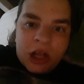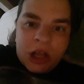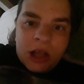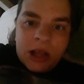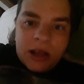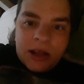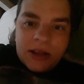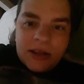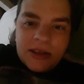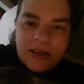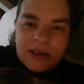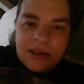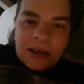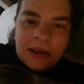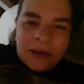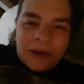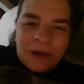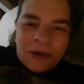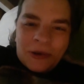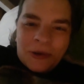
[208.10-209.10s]

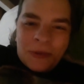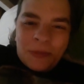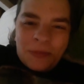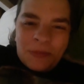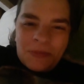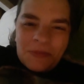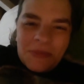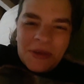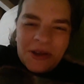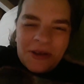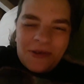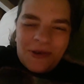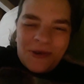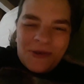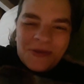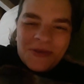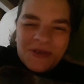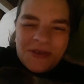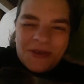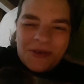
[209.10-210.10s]
style middle
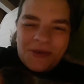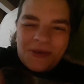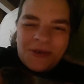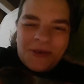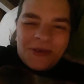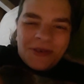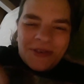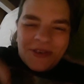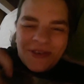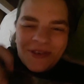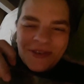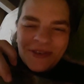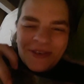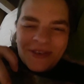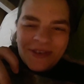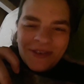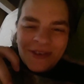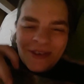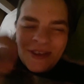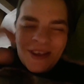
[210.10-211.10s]
school.
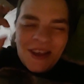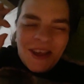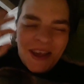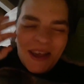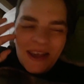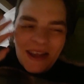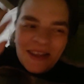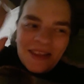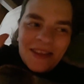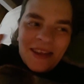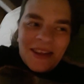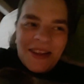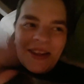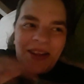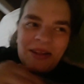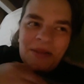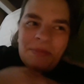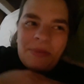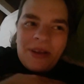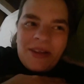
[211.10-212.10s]
That's the
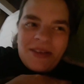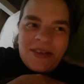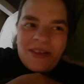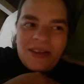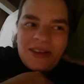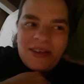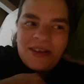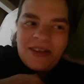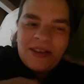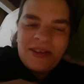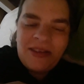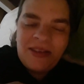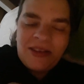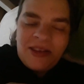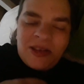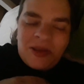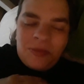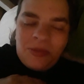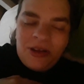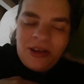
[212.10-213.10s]
best I can
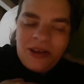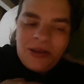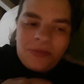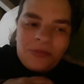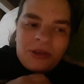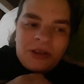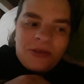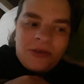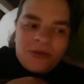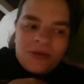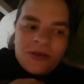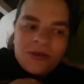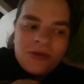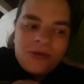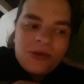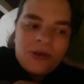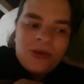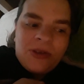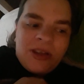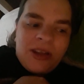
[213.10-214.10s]
explain the middle school.
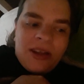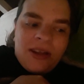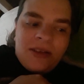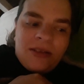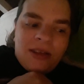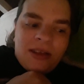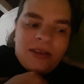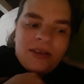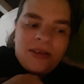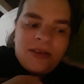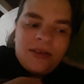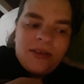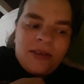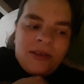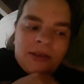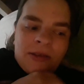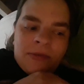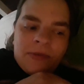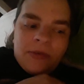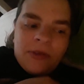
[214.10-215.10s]
You take like,
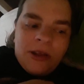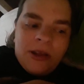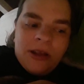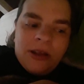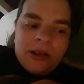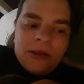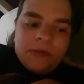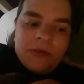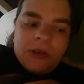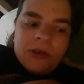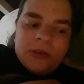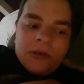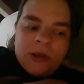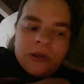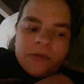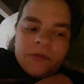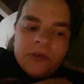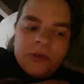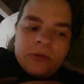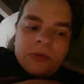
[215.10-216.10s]
if
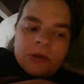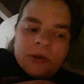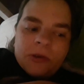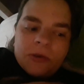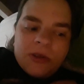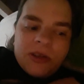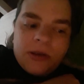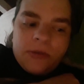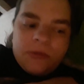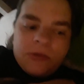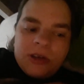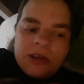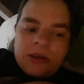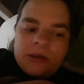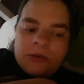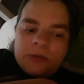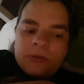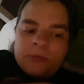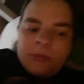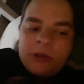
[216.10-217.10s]
you know someone, or
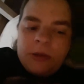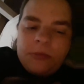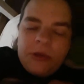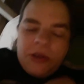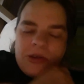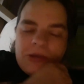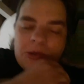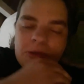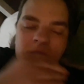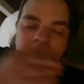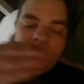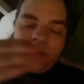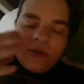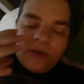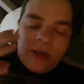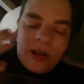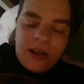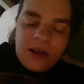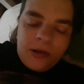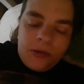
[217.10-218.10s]
maybe you live in
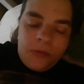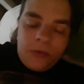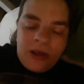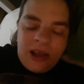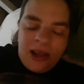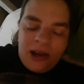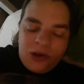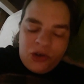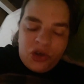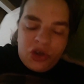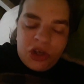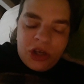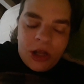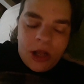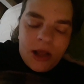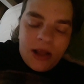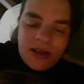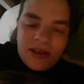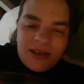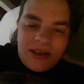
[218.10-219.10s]
like a ranch
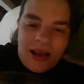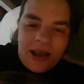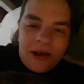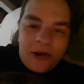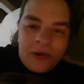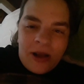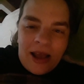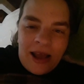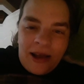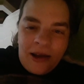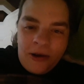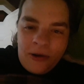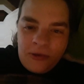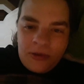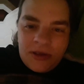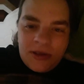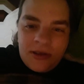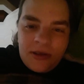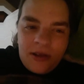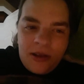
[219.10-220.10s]
styled house,
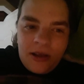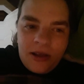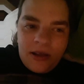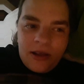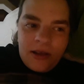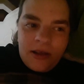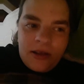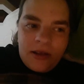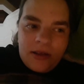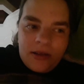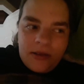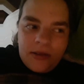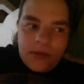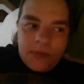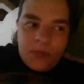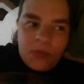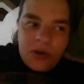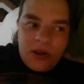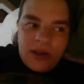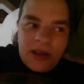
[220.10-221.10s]

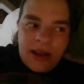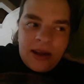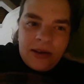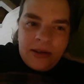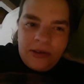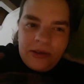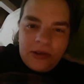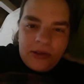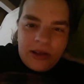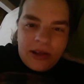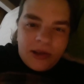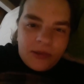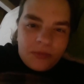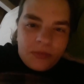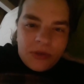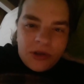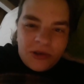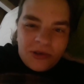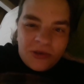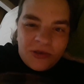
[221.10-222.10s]
put that into like a
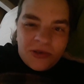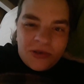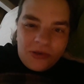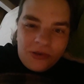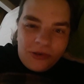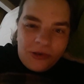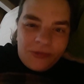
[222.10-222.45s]
middle school.